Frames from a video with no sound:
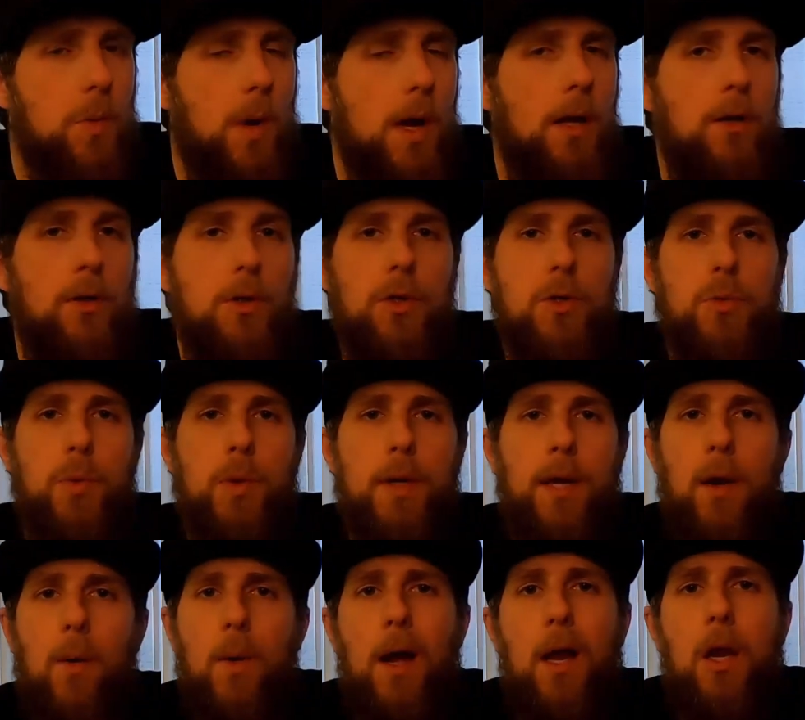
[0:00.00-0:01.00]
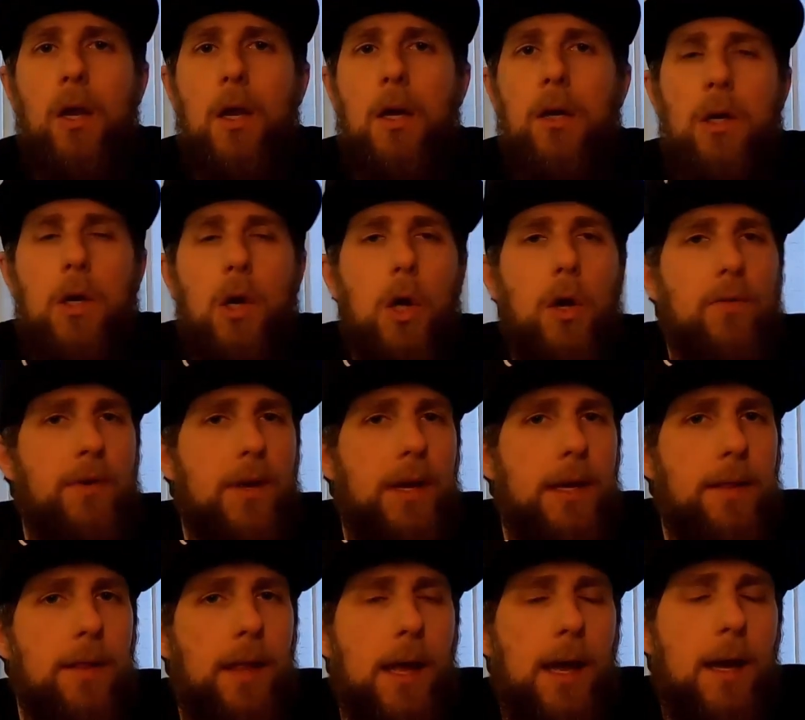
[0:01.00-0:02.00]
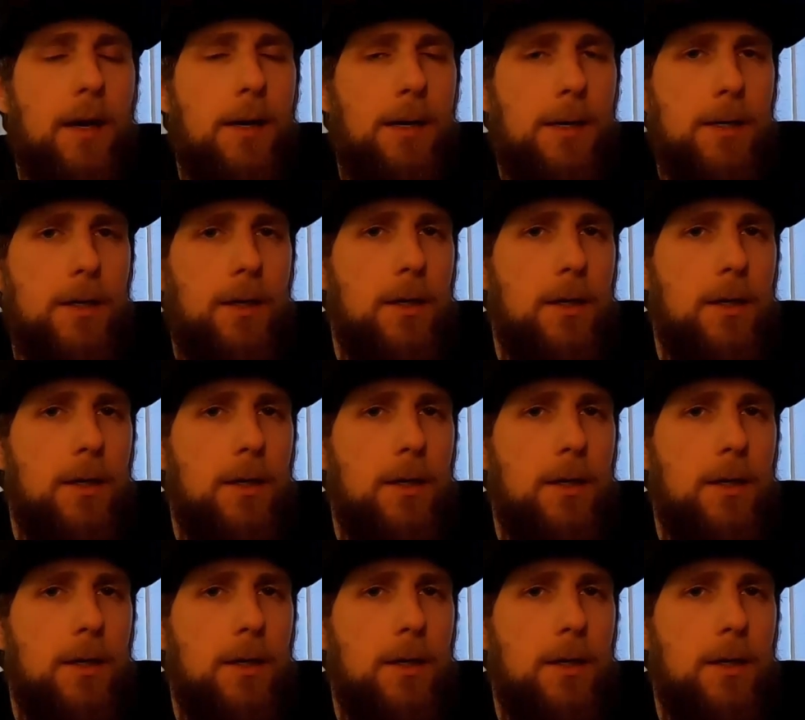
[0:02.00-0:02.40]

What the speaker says: well, because we get quite a lot of heat there.